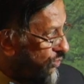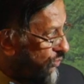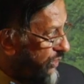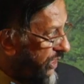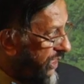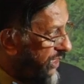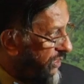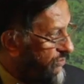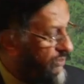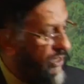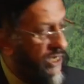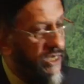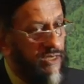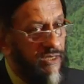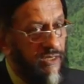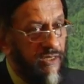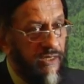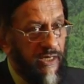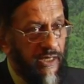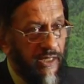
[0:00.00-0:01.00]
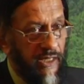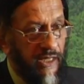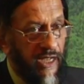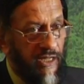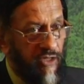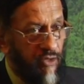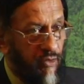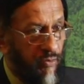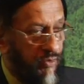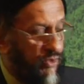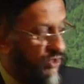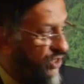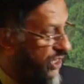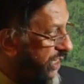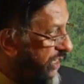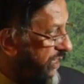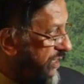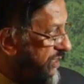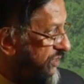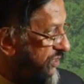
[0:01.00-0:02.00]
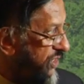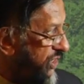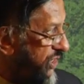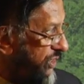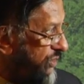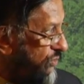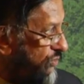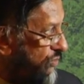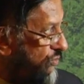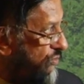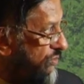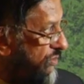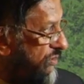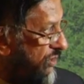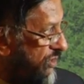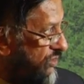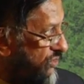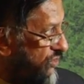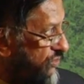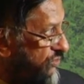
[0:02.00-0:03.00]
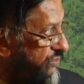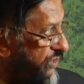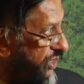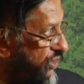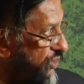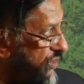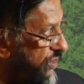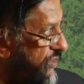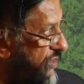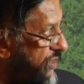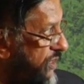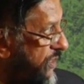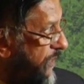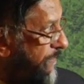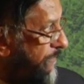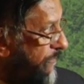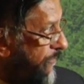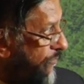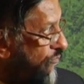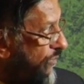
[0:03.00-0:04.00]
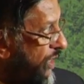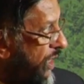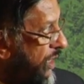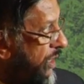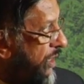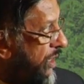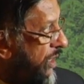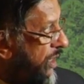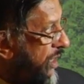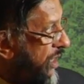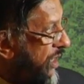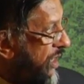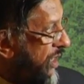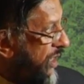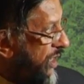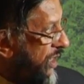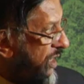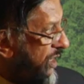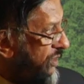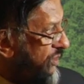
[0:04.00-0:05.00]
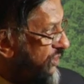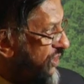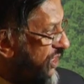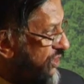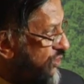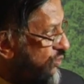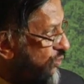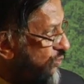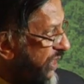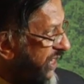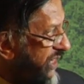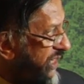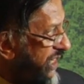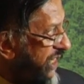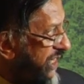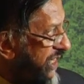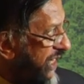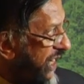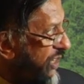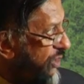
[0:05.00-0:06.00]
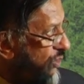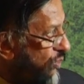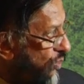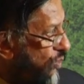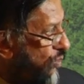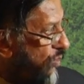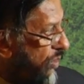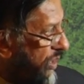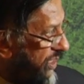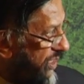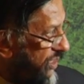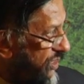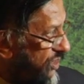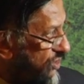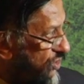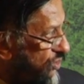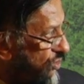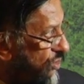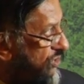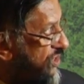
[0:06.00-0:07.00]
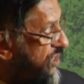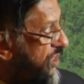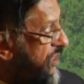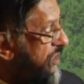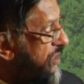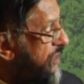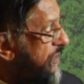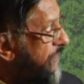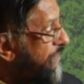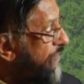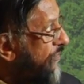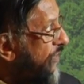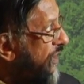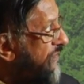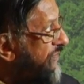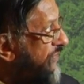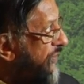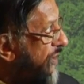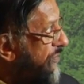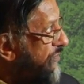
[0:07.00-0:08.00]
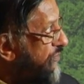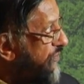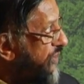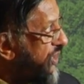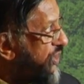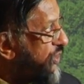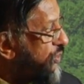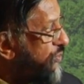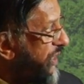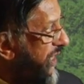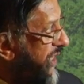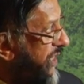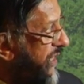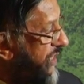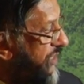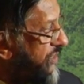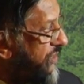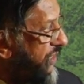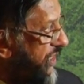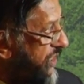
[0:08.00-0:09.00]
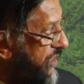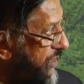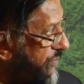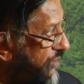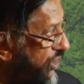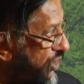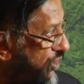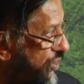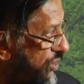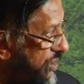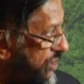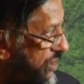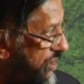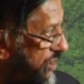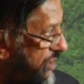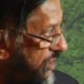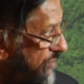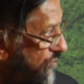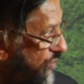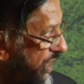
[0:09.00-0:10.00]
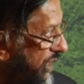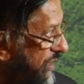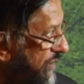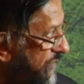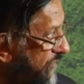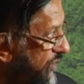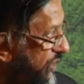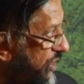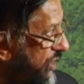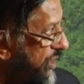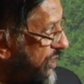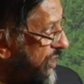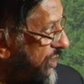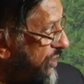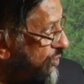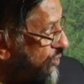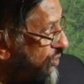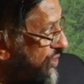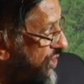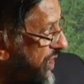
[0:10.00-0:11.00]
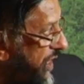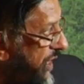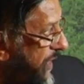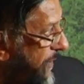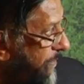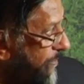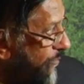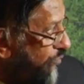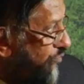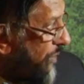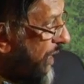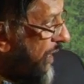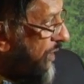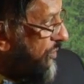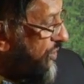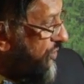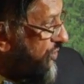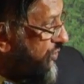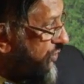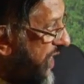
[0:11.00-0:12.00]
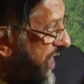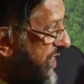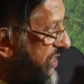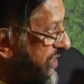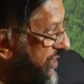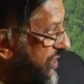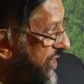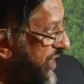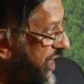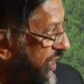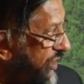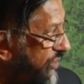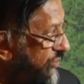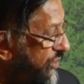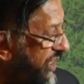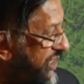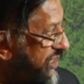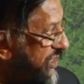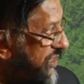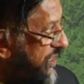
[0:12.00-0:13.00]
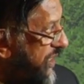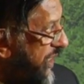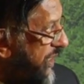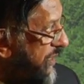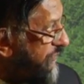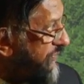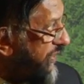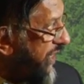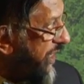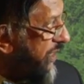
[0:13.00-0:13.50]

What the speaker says: to the increase in anthropogenic CO2 concentrations. Just to quickly tell you what are the sources from which we get these emissions. Well, here you see the trend in the increases that have